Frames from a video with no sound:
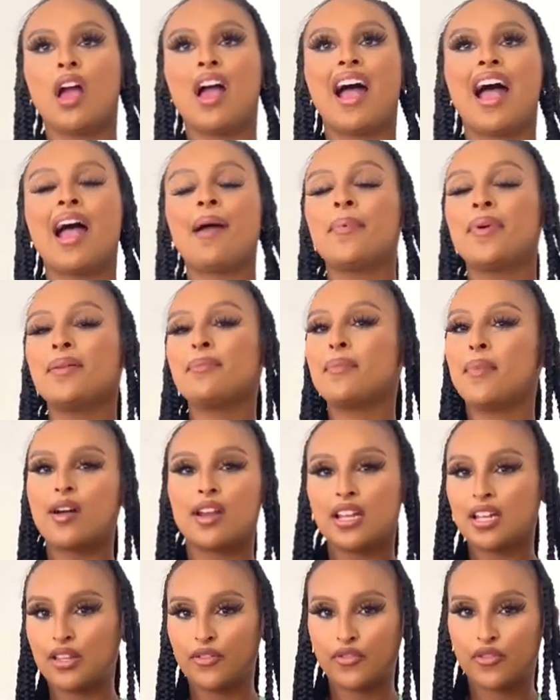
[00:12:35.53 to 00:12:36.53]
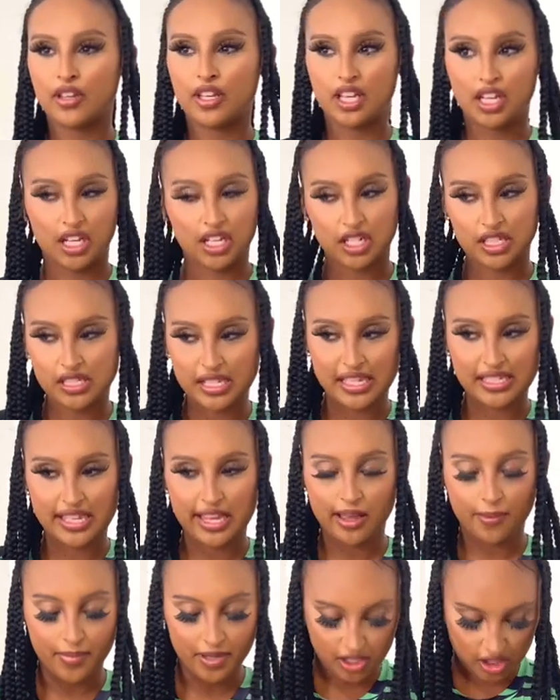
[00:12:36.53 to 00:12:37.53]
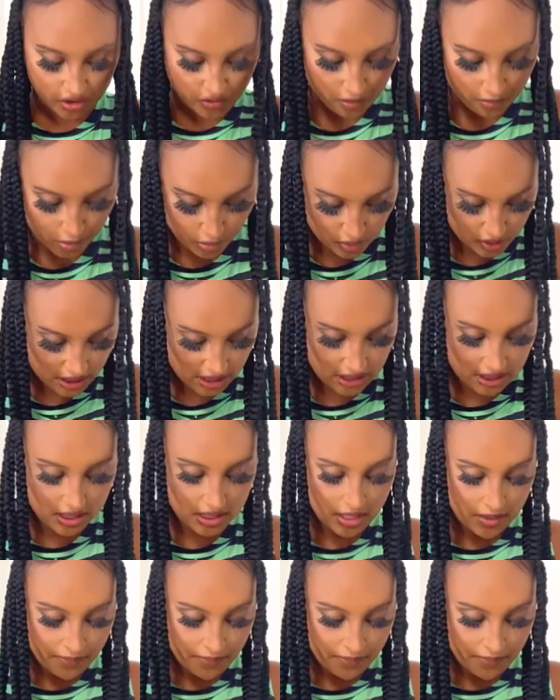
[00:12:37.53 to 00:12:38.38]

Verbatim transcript: I've been modeling for years, like taking pictures for boutiques.